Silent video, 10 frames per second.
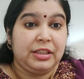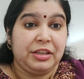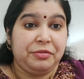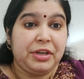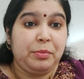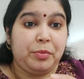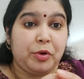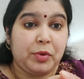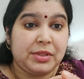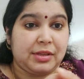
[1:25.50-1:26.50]
the different
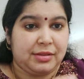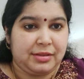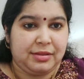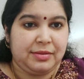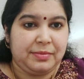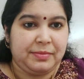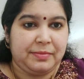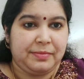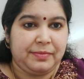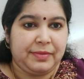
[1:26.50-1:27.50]
process
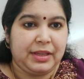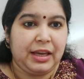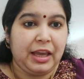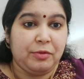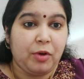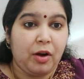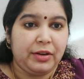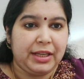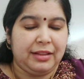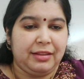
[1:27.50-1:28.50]

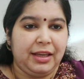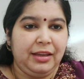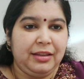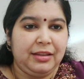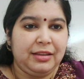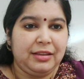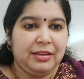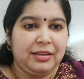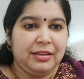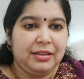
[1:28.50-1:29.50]
involved in the
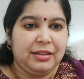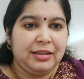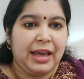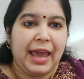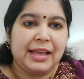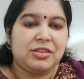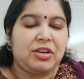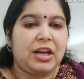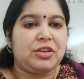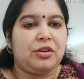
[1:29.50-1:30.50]

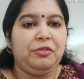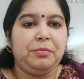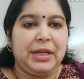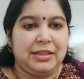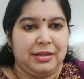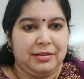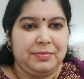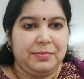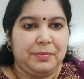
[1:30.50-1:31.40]
extraction of metal.